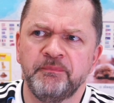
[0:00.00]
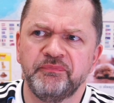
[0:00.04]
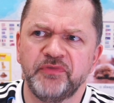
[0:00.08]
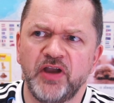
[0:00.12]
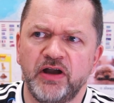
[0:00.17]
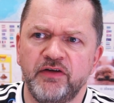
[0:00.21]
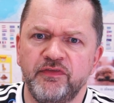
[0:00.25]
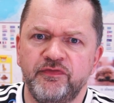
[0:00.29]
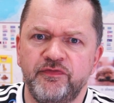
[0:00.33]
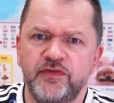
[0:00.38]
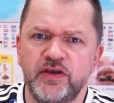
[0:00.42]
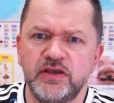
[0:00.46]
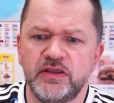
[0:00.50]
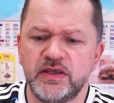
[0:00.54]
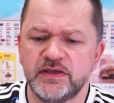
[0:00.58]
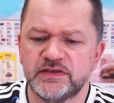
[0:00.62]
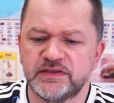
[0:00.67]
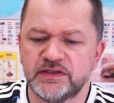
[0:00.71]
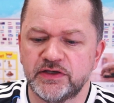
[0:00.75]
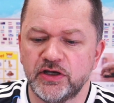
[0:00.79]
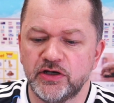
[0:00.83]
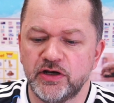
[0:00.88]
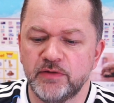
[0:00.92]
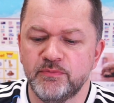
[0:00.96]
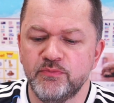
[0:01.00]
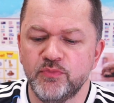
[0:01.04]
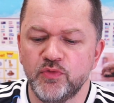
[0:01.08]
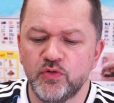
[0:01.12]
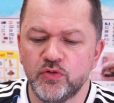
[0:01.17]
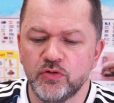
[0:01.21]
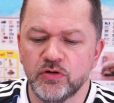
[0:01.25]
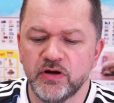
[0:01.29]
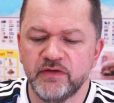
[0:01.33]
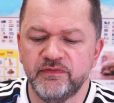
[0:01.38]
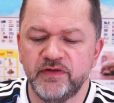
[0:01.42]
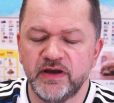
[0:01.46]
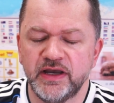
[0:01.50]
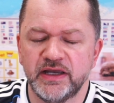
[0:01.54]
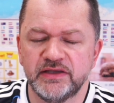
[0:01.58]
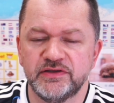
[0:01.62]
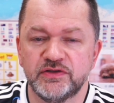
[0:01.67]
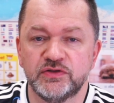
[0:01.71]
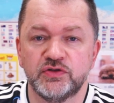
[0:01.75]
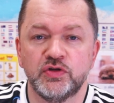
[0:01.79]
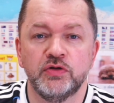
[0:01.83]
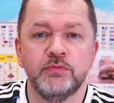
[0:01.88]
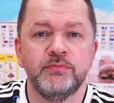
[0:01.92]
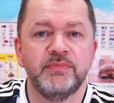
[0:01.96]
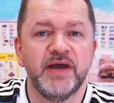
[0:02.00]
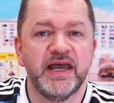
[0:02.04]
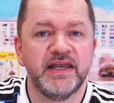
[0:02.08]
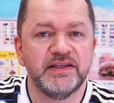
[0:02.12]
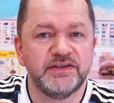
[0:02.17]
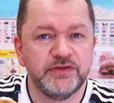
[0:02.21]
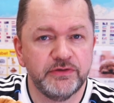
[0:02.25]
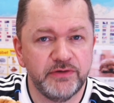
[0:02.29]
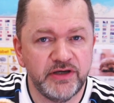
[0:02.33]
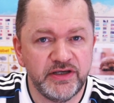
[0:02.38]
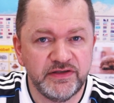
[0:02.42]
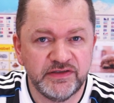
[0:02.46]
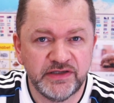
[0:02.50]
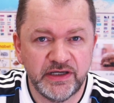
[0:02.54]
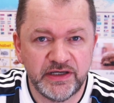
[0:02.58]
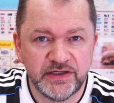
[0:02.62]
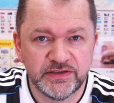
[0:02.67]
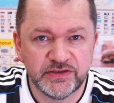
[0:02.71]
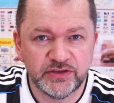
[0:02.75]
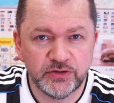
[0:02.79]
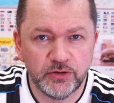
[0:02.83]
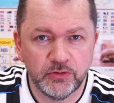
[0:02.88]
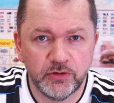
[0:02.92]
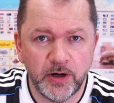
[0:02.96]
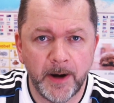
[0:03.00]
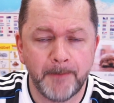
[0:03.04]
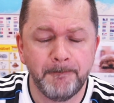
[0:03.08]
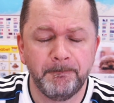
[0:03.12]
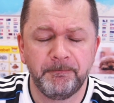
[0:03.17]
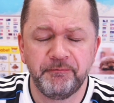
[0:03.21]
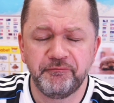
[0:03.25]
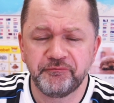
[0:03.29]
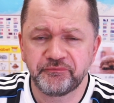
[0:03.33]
I feel it's got a more of a tomatoey taste, or